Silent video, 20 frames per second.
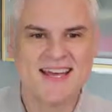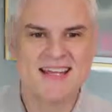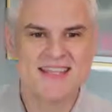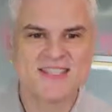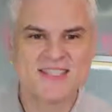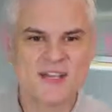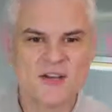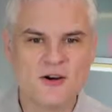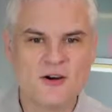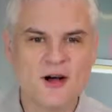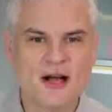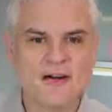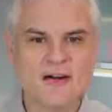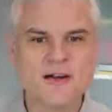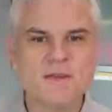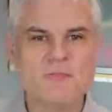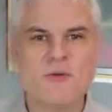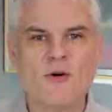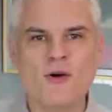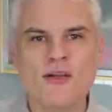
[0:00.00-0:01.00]
So I'm
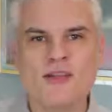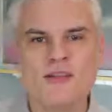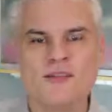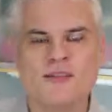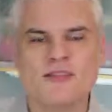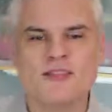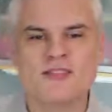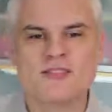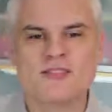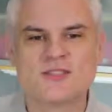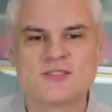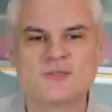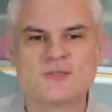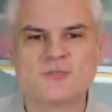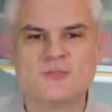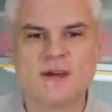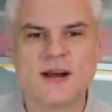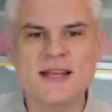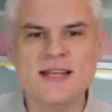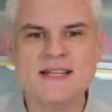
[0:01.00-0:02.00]
going to point you to this
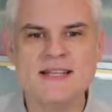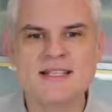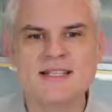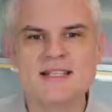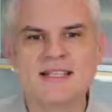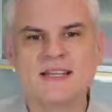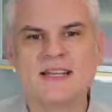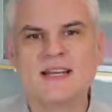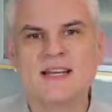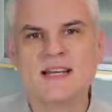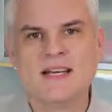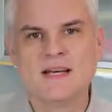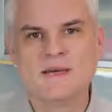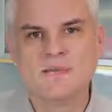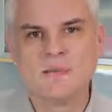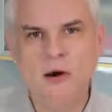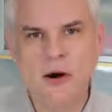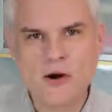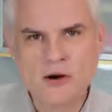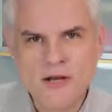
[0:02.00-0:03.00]
great
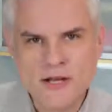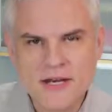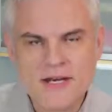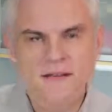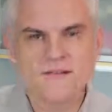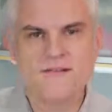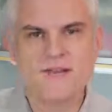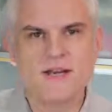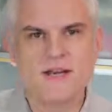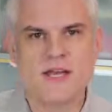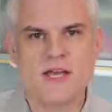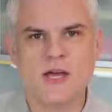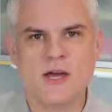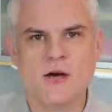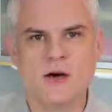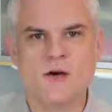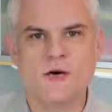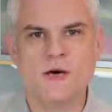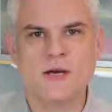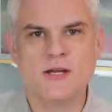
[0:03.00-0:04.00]
marketing video.